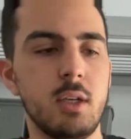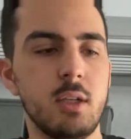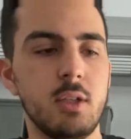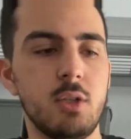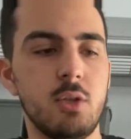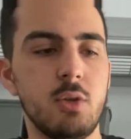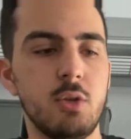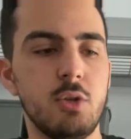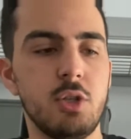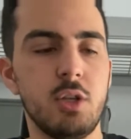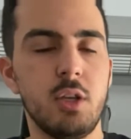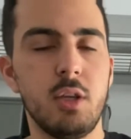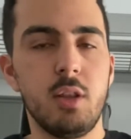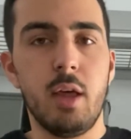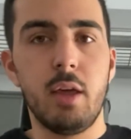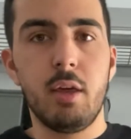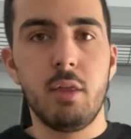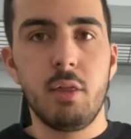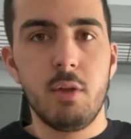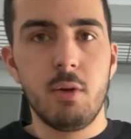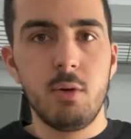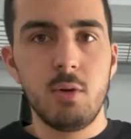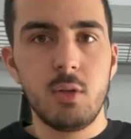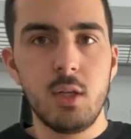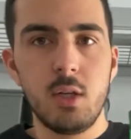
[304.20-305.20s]
usually like
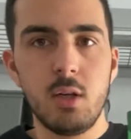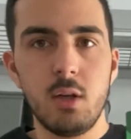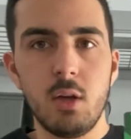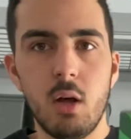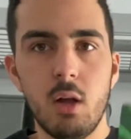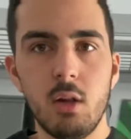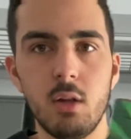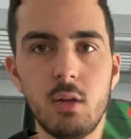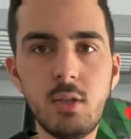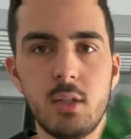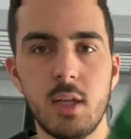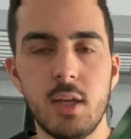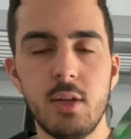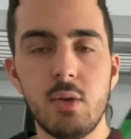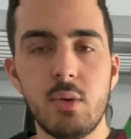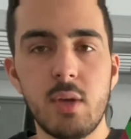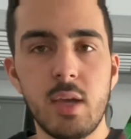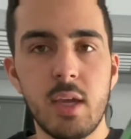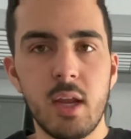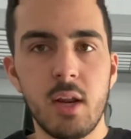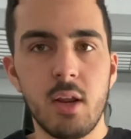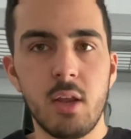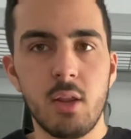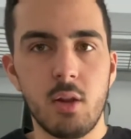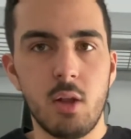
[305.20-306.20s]
$13 and you can
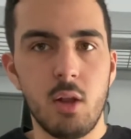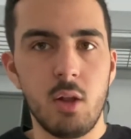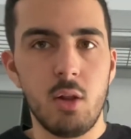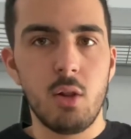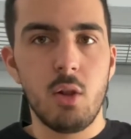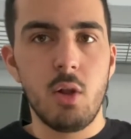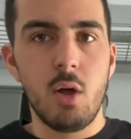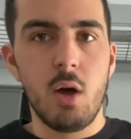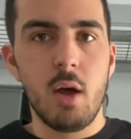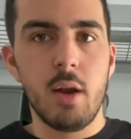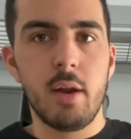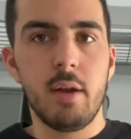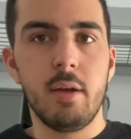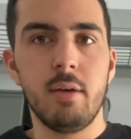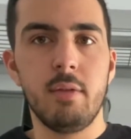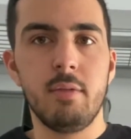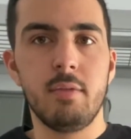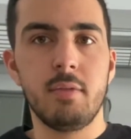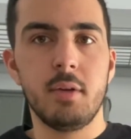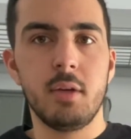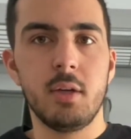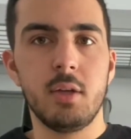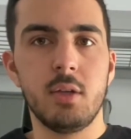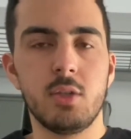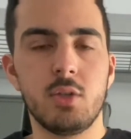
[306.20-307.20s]
get a lot of
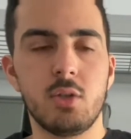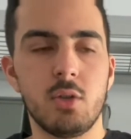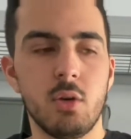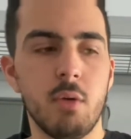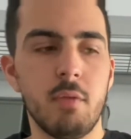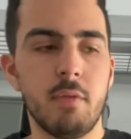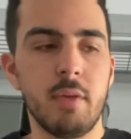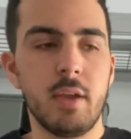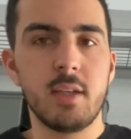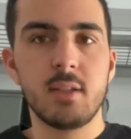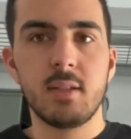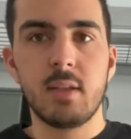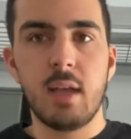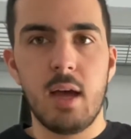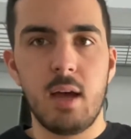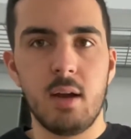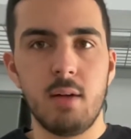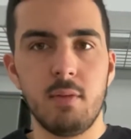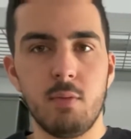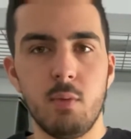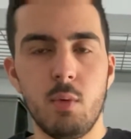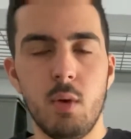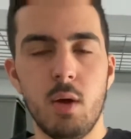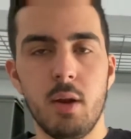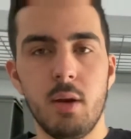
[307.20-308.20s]
servings out of
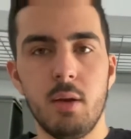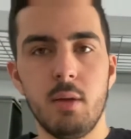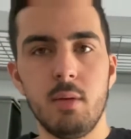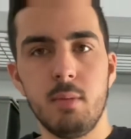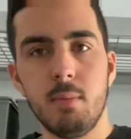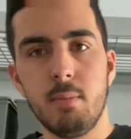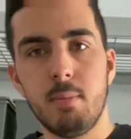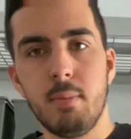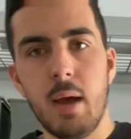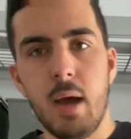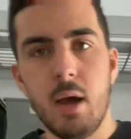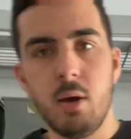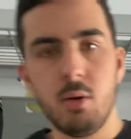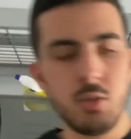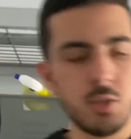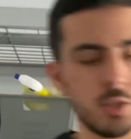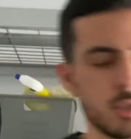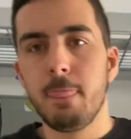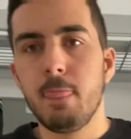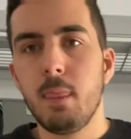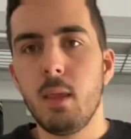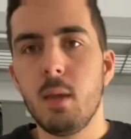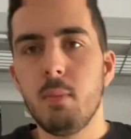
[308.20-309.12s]
one pouch.